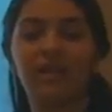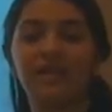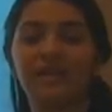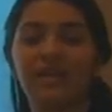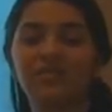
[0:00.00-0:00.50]

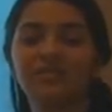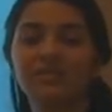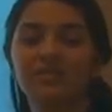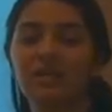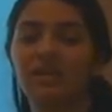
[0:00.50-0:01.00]
and ever
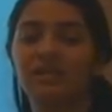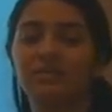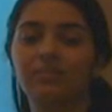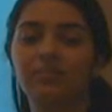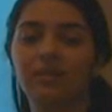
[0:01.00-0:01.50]
since
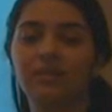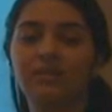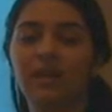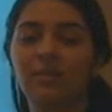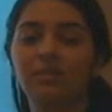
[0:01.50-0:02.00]
then, he's
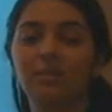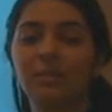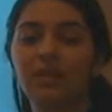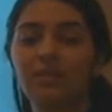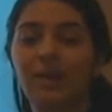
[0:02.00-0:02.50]
able to
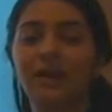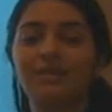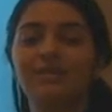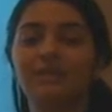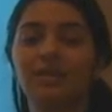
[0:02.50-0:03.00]
beat the
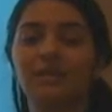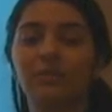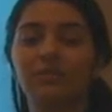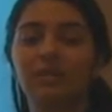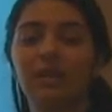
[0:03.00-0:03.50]
pests and
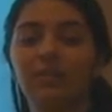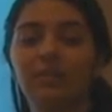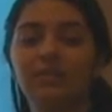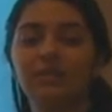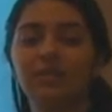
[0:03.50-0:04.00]
was
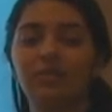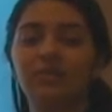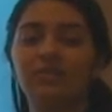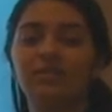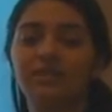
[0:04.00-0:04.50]
able to
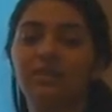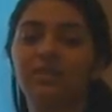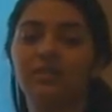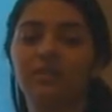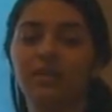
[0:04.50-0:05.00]
increase his
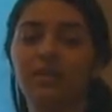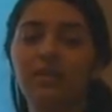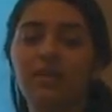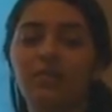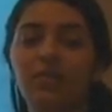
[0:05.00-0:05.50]
yield
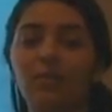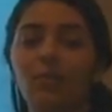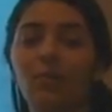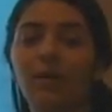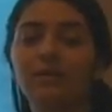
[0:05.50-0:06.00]
from
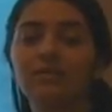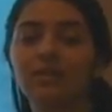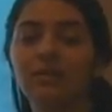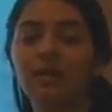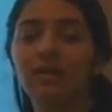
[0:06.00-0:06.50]
1
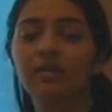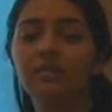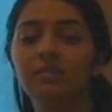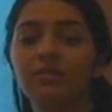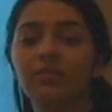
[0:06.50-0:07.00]

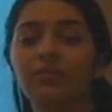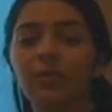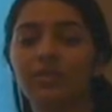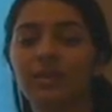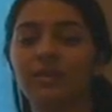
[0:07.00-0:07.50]
ton to
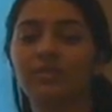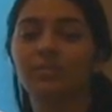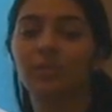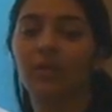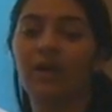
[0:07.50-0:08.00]
4 tons
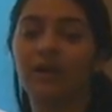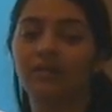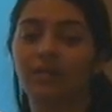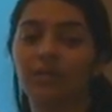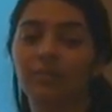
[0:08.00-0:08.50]
per
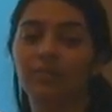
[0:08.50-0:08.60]
hectare.